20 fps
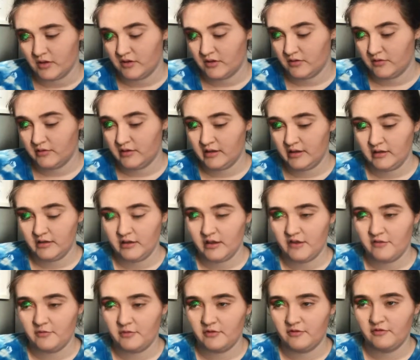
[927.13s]
I don't know, and
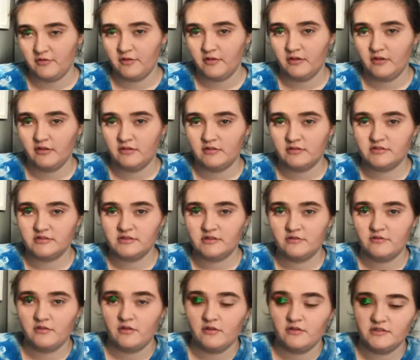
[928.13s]
lately I've been feeling a
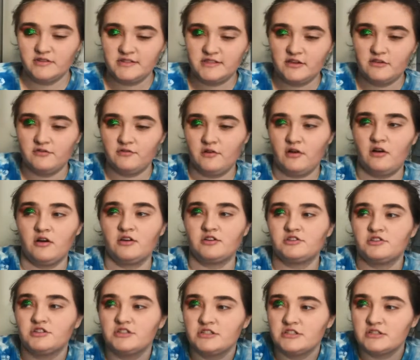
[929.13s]
little
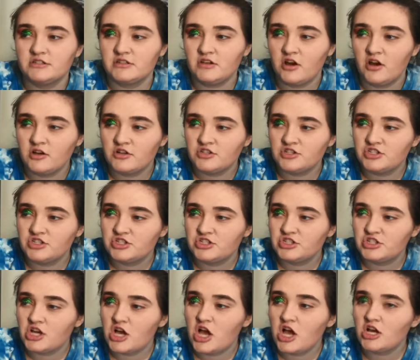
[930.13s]
self-conscious,
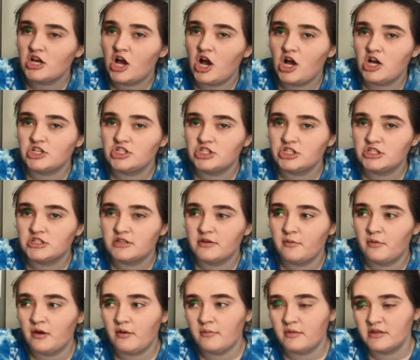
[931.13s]
cautious
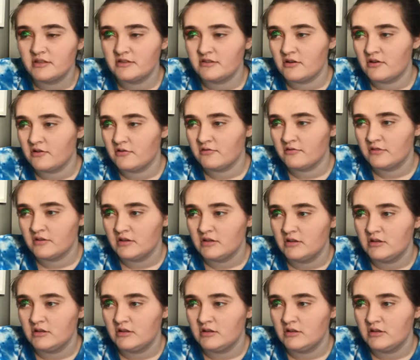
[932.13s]
about myself